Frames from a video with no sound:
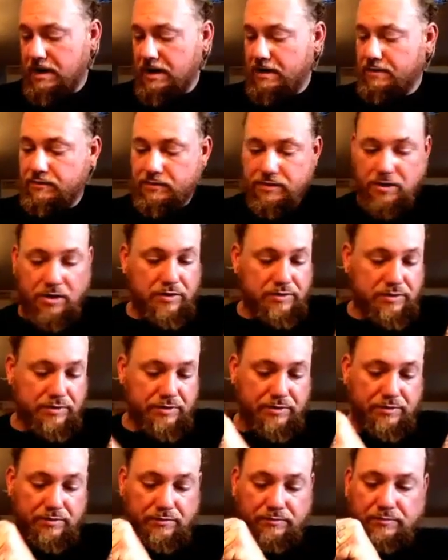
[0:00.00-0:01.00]
I would
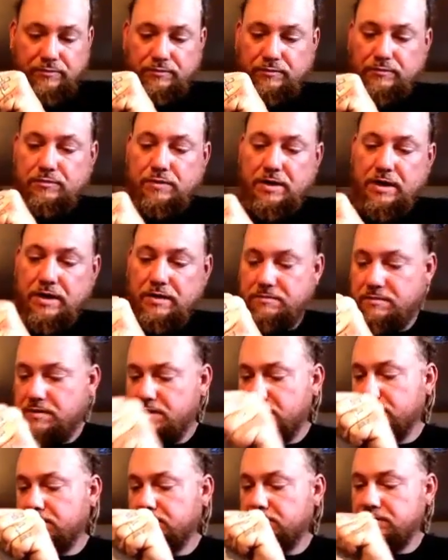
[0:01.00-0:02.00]
also
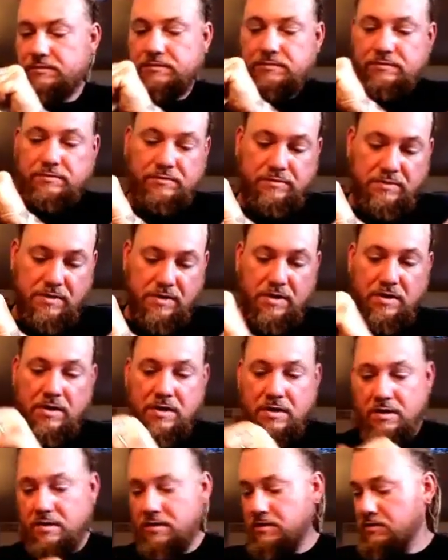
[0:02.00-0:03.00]
recommend
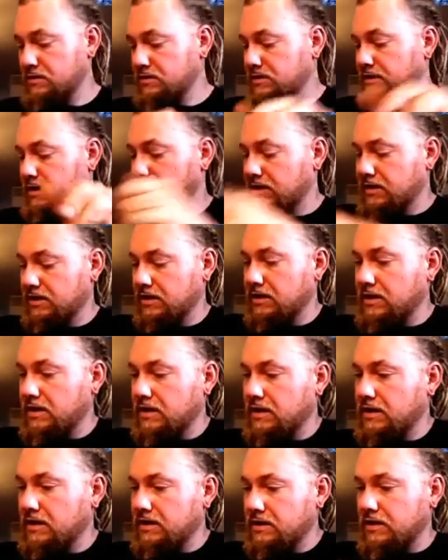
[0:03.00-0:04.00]
taking
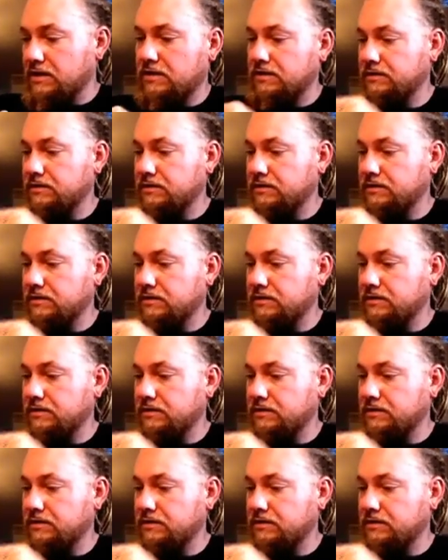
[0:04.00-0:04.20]
a